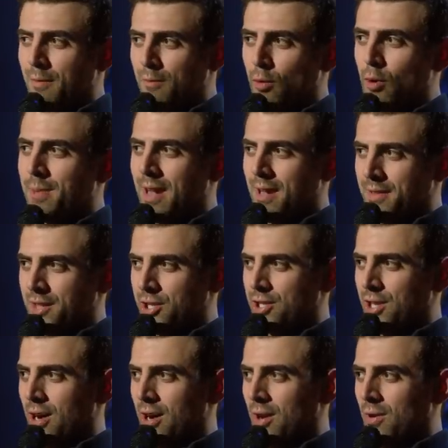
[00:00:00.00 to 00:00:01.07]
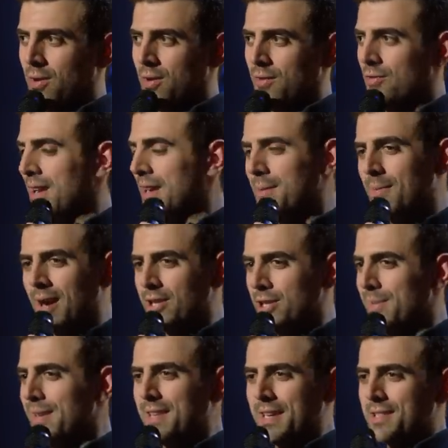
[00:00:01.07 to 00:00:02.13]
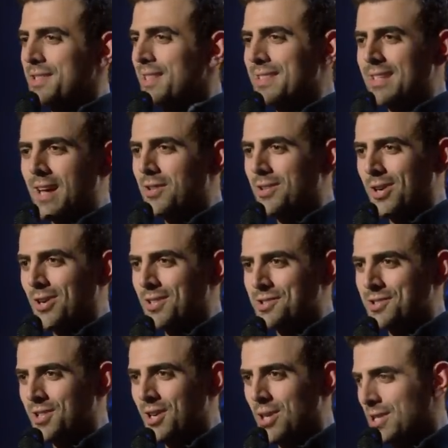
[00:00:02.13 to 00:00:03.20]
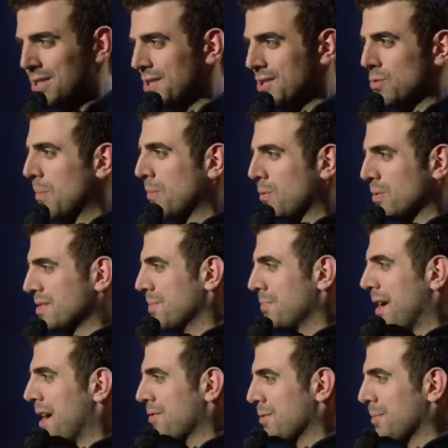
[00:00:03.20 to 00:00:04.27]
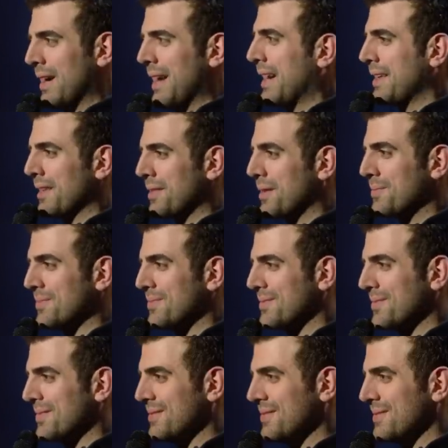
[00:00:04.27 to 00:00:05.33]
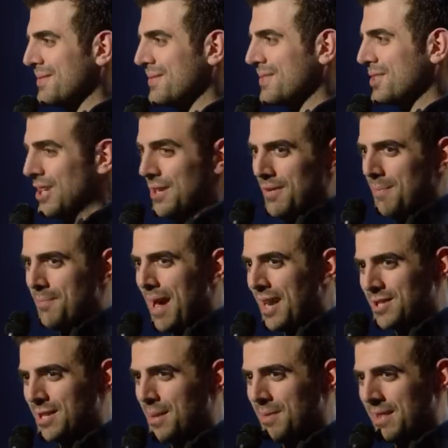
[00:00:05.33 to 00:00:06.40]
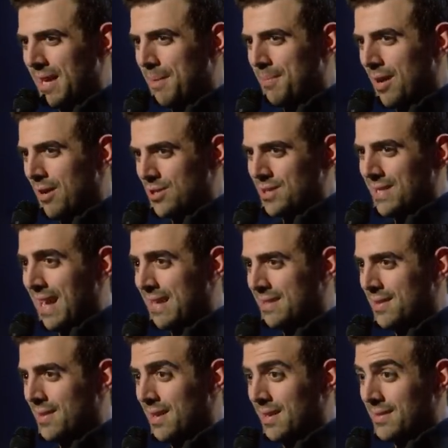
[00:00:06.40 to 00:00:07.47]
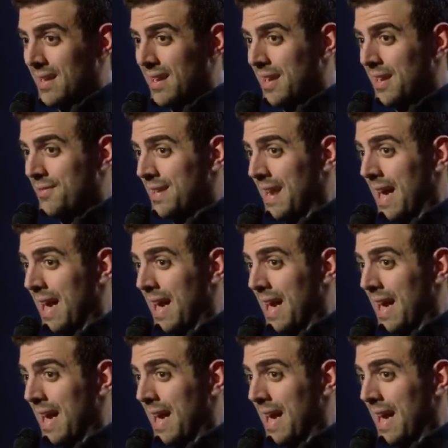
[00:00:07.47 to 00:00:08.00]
before me on this show, friend of mine, she made like 6 Holocaust jokes, and this woman wasn't bothered by any of them. She even mentioned them in the email. She's acting like they didn't even